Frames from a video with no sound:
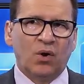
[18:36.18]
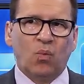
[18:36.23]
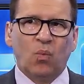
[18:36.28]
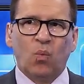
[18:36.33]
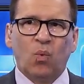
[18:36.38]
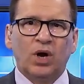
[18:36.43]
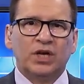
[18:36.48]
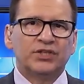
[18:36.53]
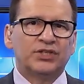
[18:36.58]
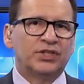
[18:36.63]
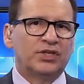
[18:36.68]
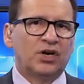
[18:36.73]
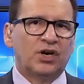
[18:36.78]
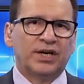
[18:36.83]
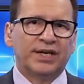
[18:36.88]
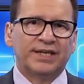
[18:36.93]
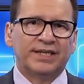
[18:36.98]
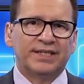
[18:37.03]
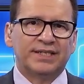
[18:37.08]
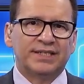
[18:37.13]
Once an
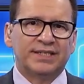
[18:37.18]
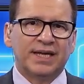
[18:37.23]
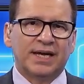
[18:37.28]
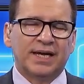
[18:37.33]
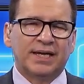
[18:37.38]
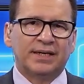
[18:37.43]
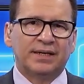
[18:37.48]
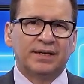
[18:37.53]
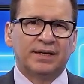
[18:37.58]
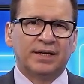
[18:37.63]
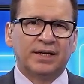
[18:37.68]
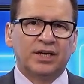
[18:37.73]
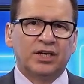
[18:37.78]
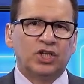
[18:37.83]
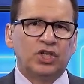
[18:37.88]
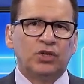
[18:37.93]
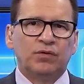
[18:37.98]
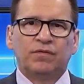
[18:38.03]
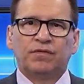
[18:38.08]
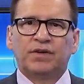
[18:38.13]
audit is done,
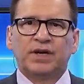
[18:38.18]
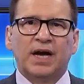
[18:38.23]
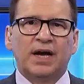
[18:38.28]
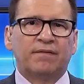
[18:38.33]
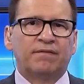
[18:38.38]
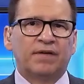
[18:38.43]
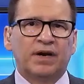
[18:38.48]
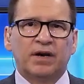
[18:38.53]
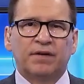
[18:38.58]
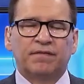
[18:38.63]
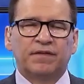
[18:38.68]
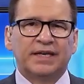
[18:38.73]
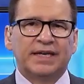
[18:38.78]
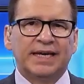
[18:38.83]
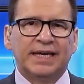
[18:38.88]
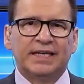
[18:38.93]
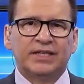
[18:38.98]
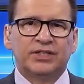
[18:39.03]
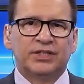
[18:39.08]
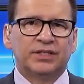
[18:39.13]
you've got
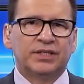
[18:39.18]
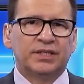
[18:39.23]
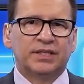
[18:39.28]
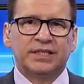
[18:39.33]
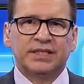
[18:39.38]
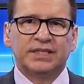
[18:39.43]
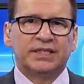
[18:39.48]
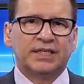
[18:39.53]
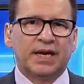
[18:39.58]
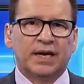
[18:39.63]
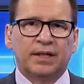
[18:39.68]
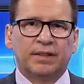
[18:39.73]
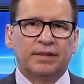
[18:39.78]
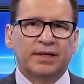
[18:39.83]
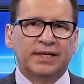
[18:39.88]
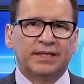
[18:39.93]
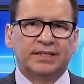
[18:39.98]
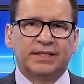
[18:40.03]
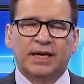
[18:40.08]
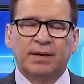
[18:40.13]
verification that these kind of
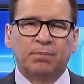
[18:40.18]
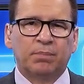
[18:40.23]
things in.